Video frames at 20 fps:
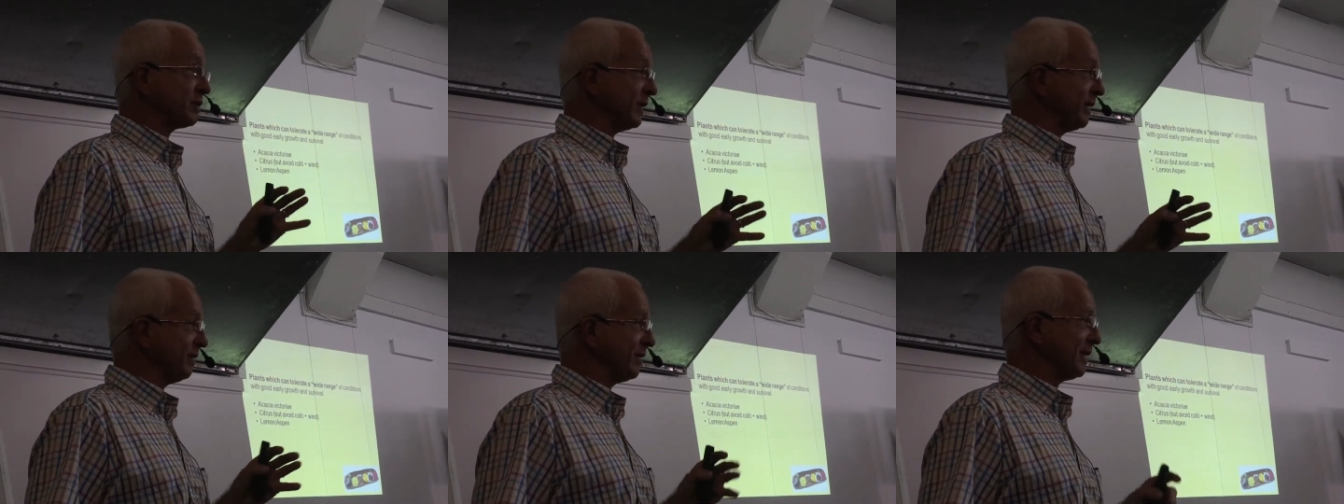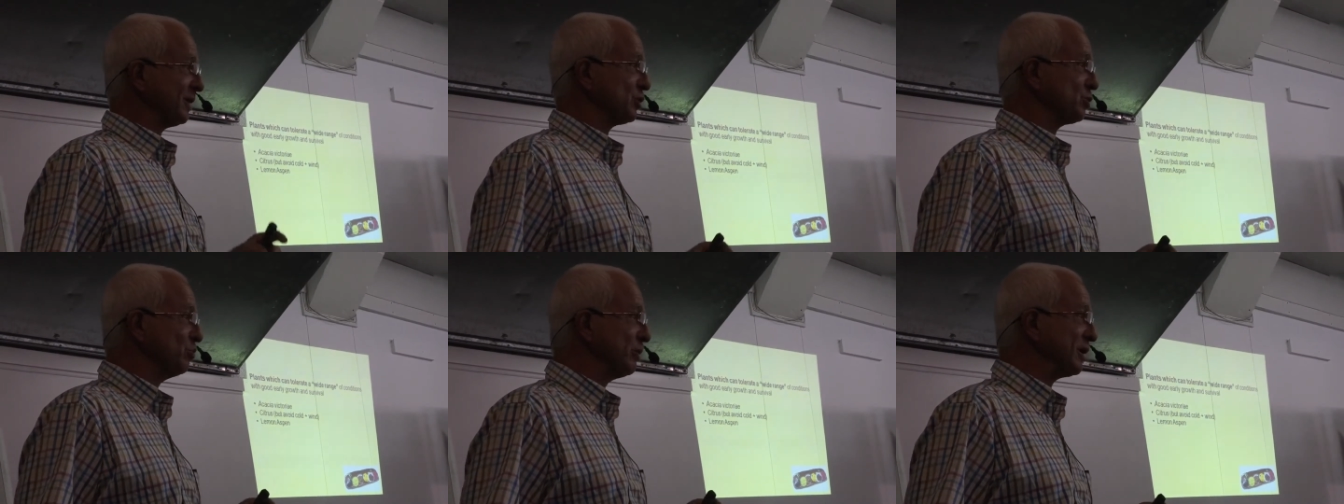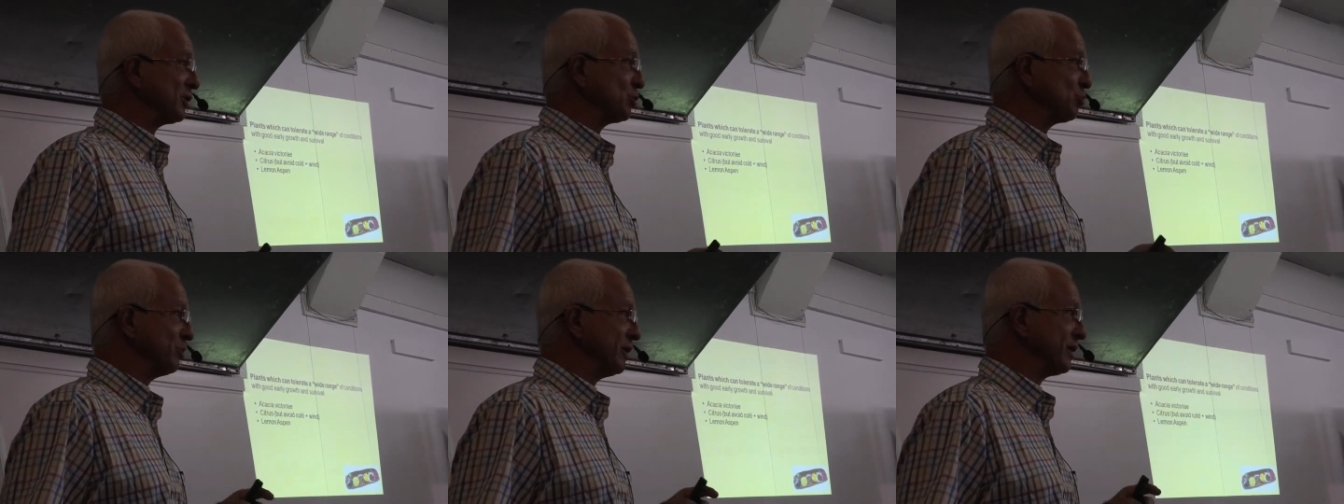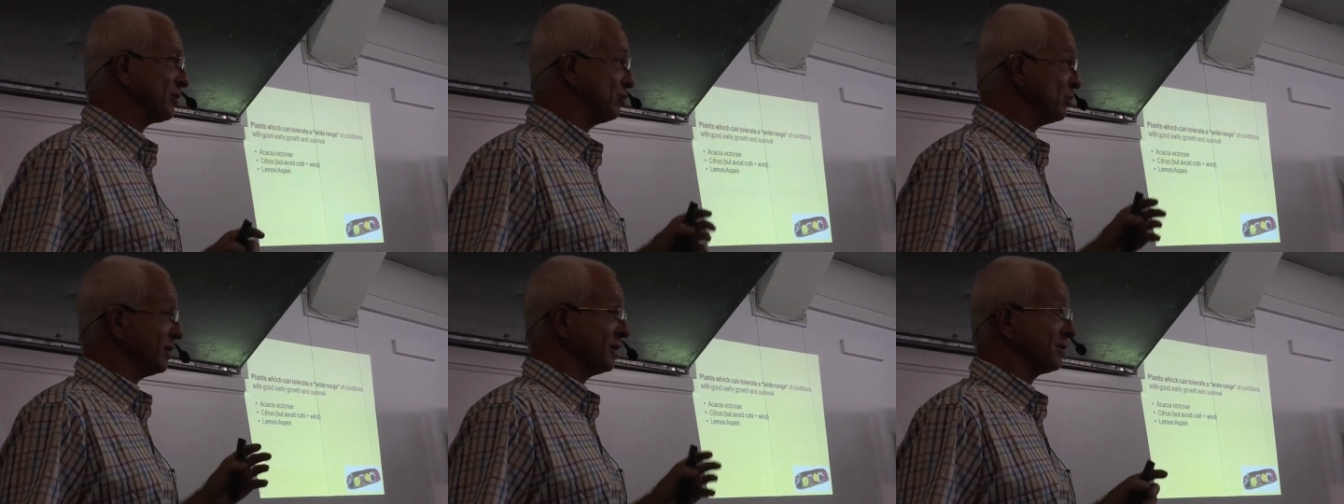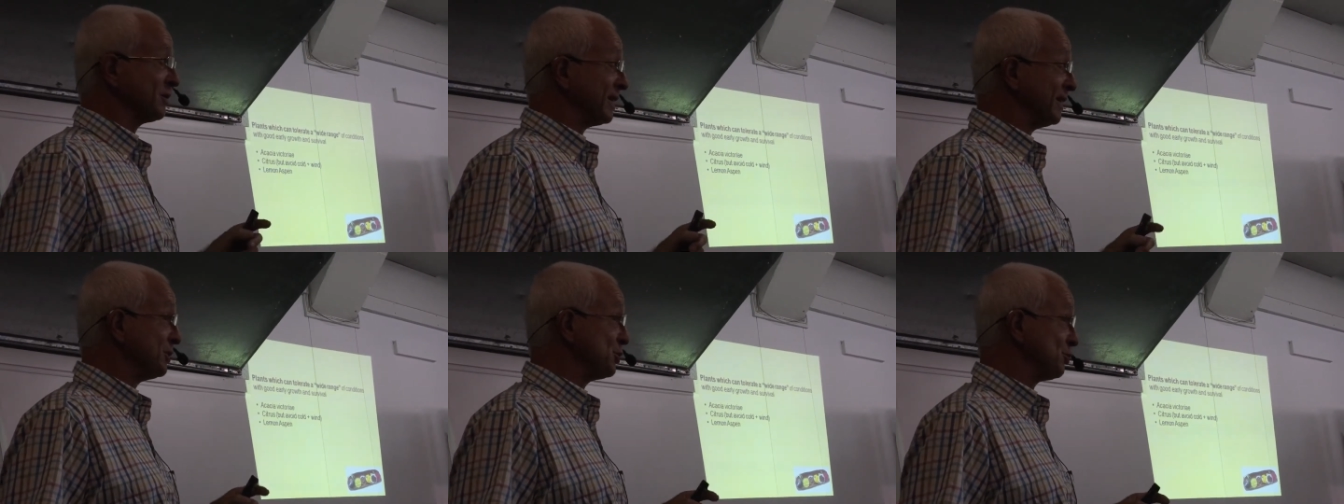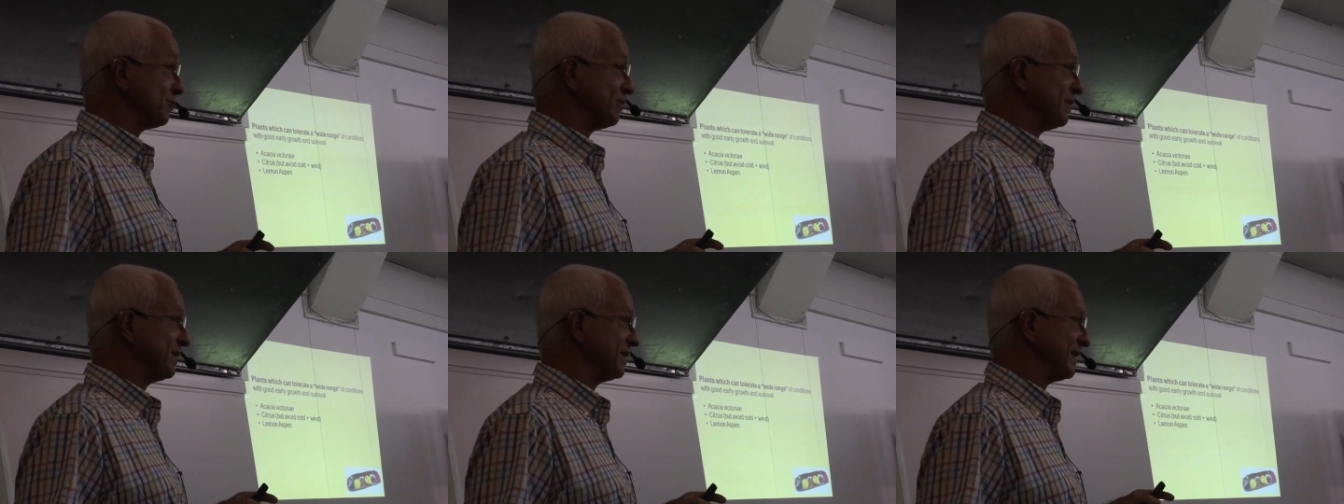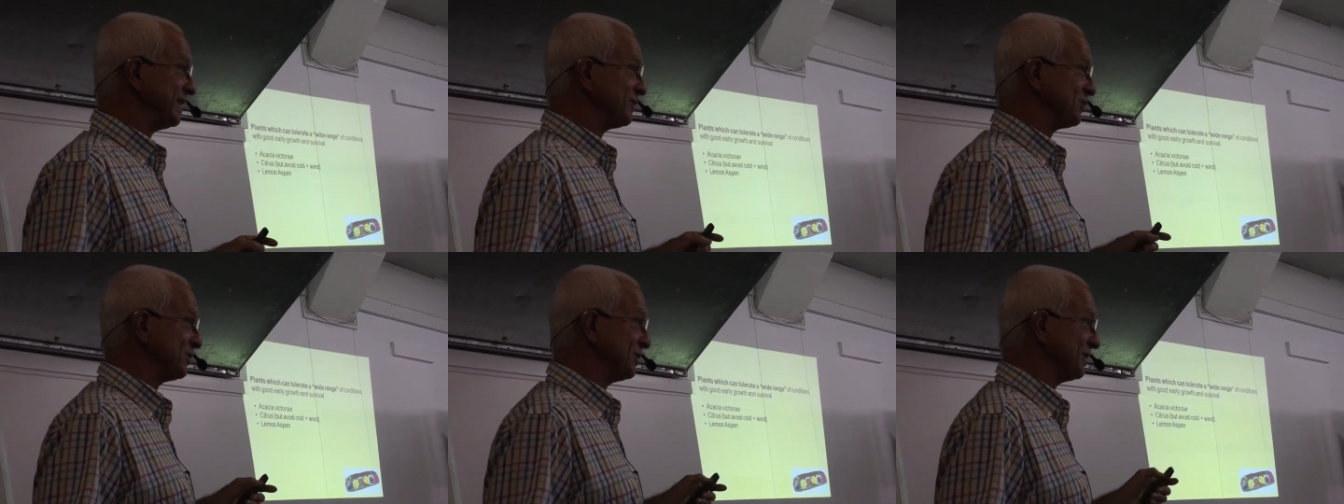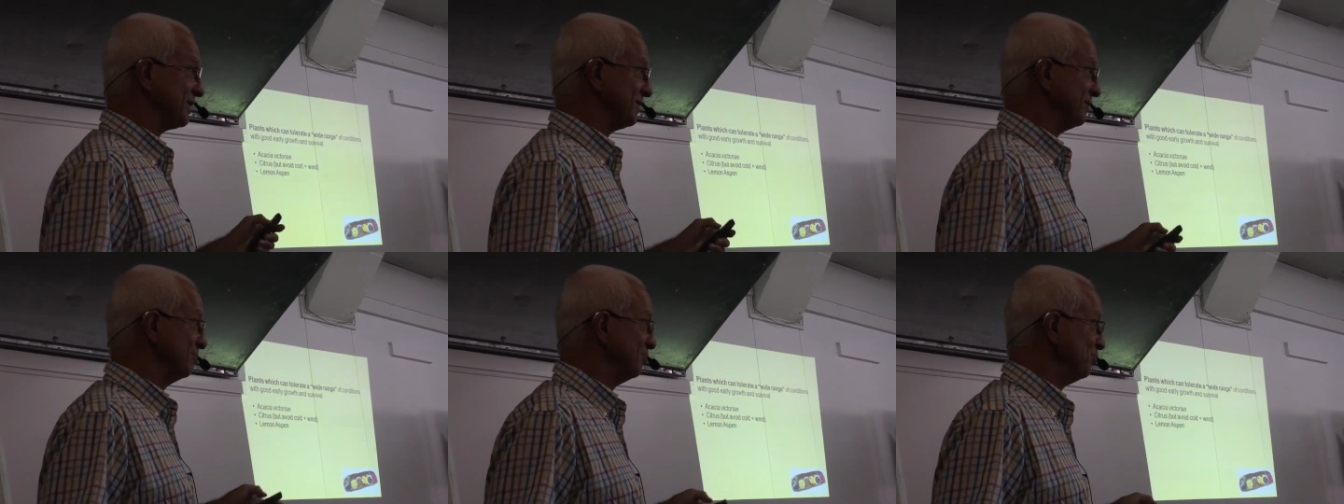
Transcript: say that's much better and it tastes fantastic.